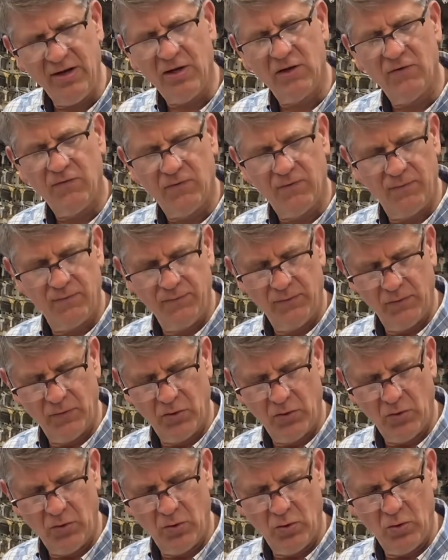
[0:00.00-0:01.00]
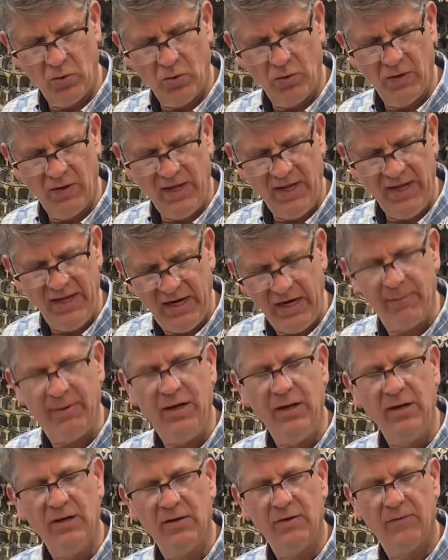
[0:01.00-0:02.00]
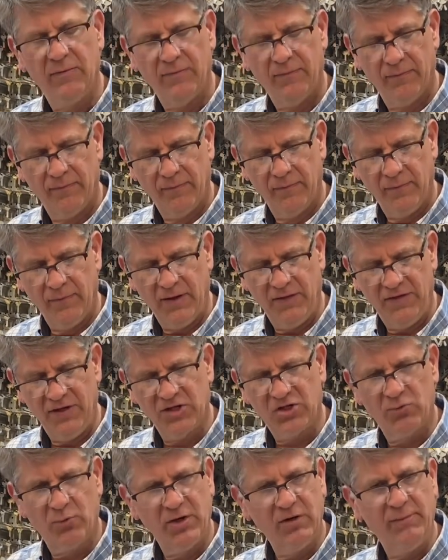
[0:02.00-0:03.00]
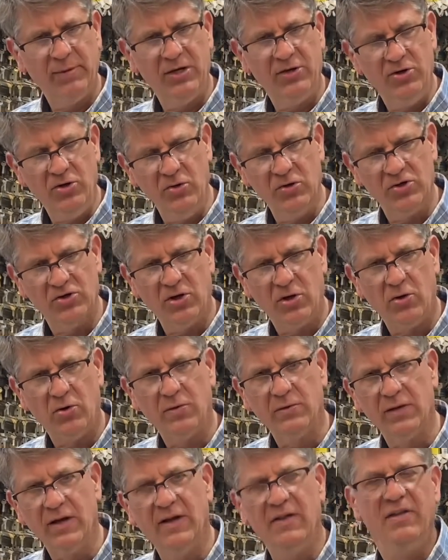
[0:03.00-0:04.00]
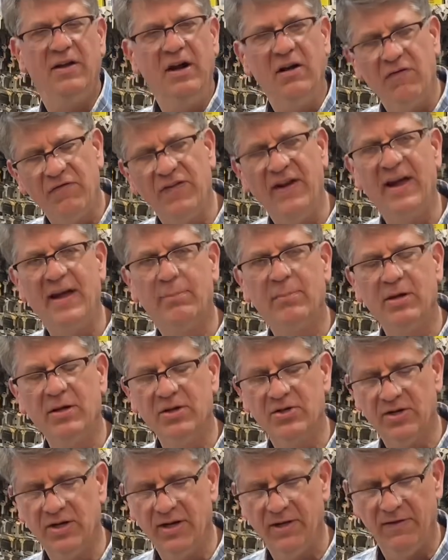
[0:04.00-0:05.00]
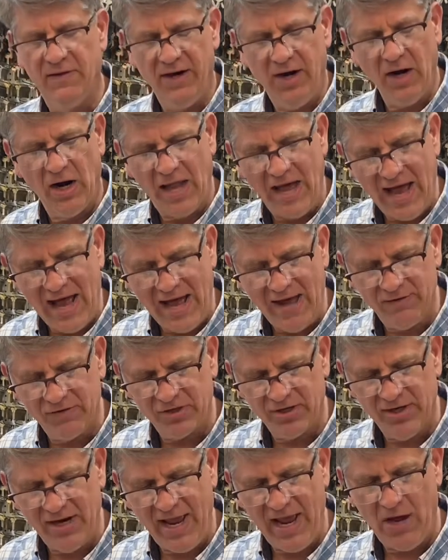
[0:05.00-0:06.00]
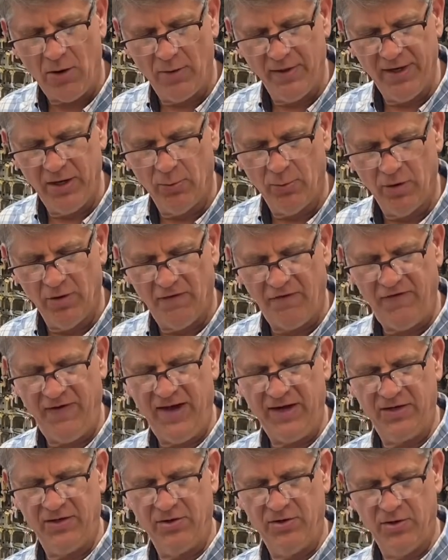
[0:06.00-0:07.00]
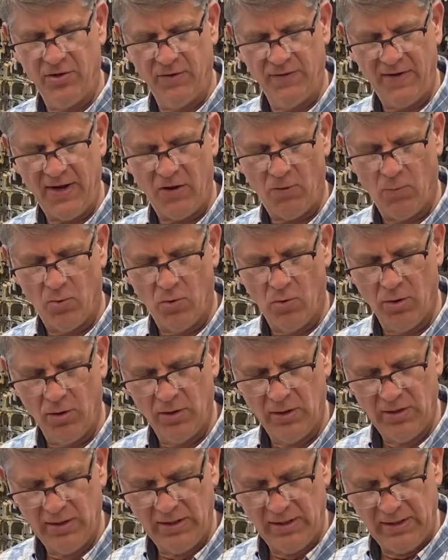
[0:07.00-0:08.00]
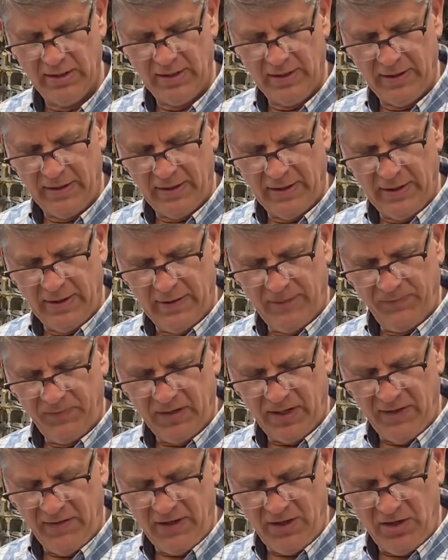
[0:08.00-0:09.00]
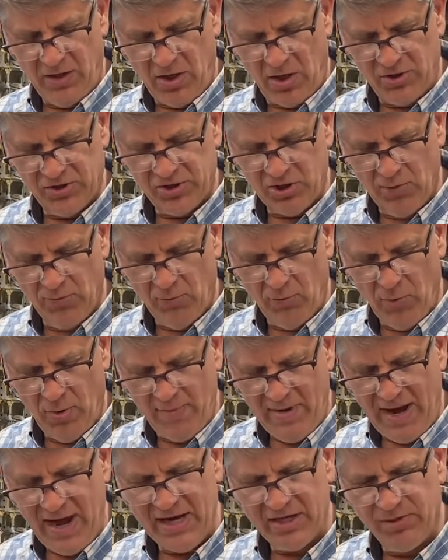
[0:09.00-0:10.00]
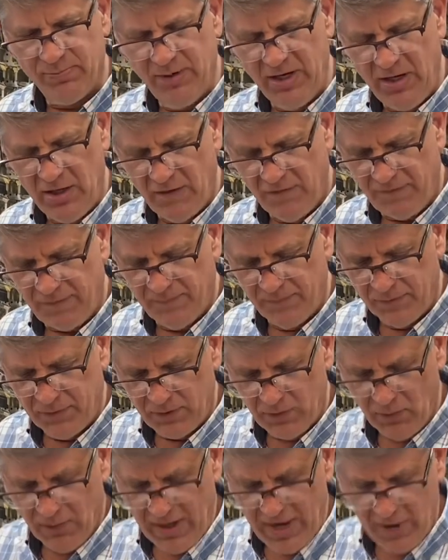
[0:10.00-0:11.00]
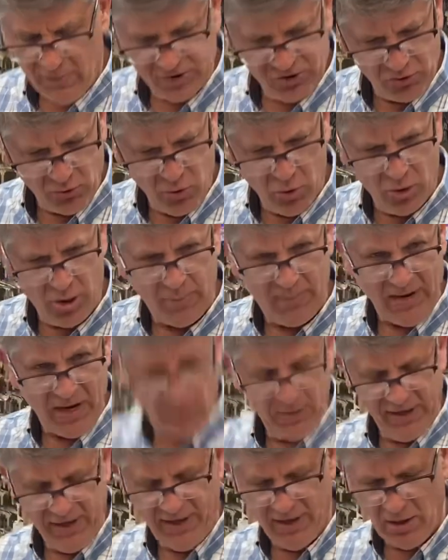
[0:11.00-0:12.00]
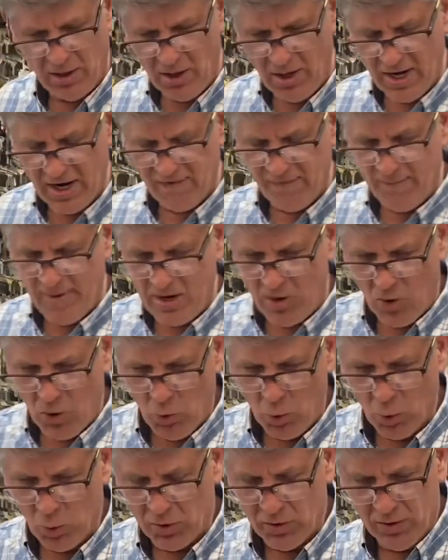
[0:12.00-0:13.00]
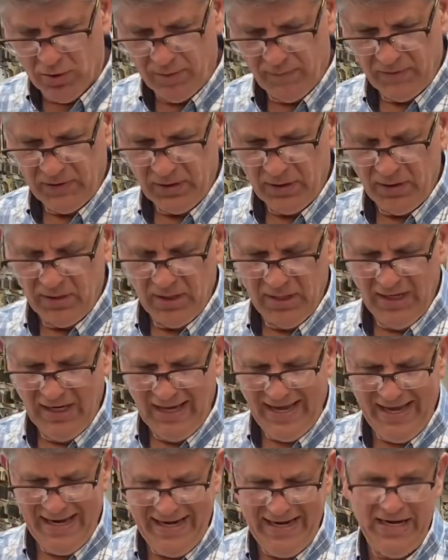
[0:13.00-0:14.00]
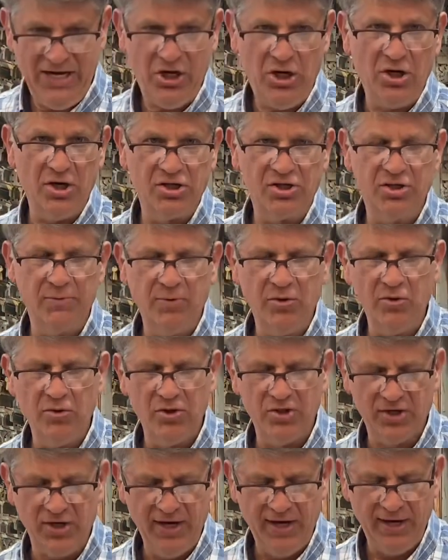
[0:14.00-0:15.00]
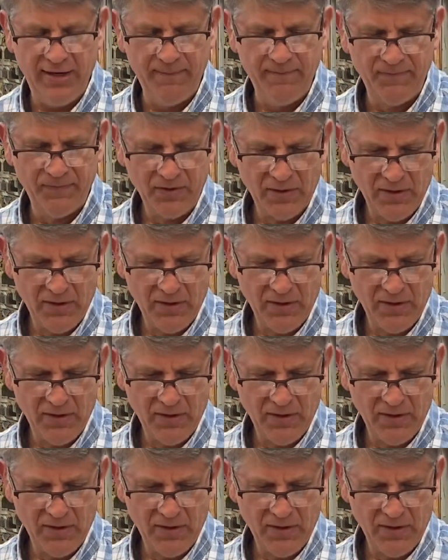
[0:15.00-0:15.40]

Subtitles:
of the enemy that this would have been used on and their families and their lives and how they were affected during that war. And then it also reminds me of when I was growing up, I would hear a lot of my older lady customers and